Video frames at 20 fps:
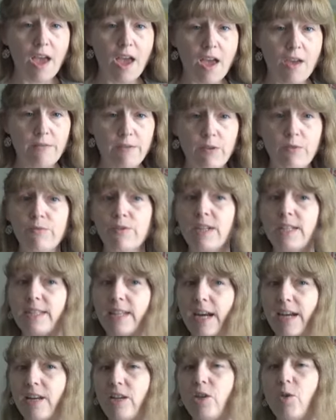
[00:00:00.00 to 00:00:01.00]
If you've
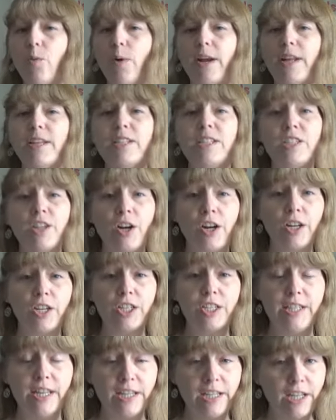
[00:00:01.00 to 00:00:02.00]
decided you want to start
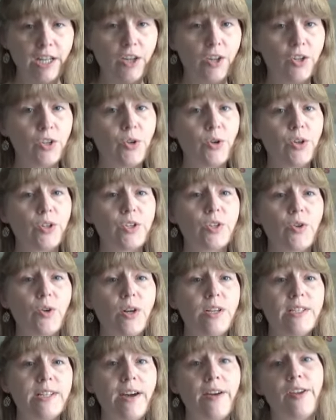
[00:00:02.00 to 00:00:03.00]
sending your short
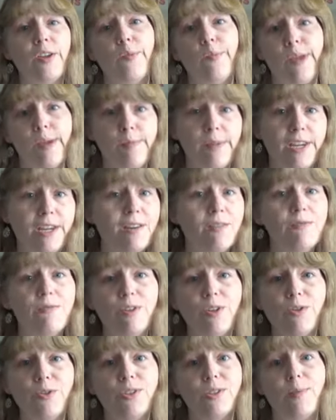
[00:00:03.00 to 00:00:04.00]
stories out, you may be
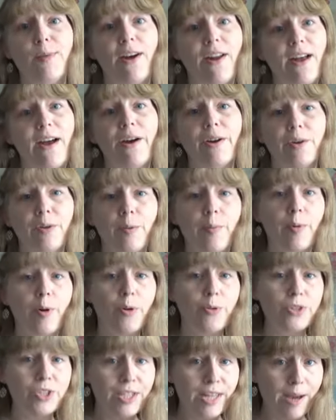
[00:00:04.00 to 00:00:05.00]
confused about how to
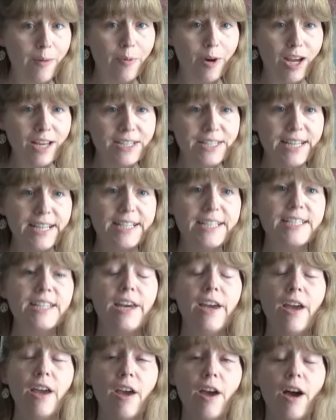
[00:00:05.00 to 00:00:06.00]
approach that process.
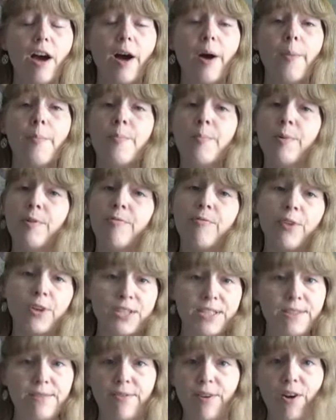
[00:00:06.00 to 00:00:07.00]
Um, but
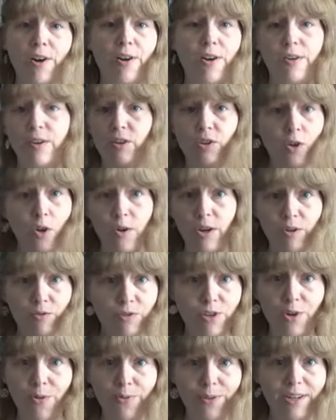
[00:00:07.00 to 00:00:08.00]
first of all, no, you
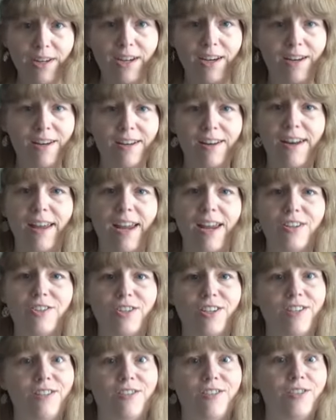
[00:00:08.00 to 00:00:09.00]
don't need an
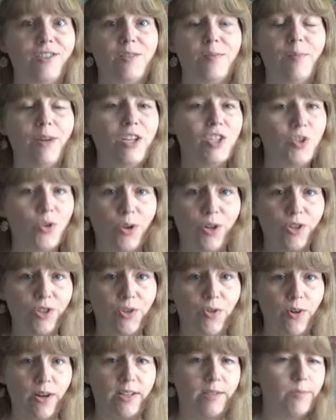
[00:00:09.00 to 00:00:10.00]
agent to submit short
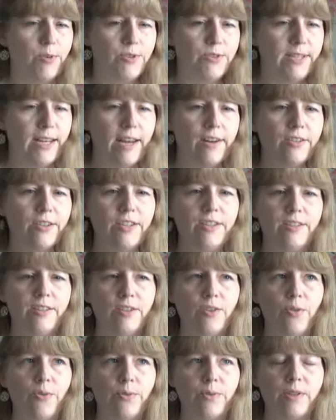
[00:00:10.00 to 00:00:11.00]
stories. Most agents
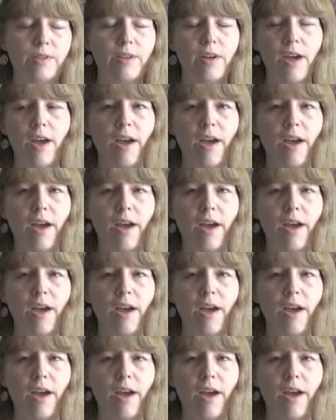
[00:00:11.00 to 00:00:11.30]
don't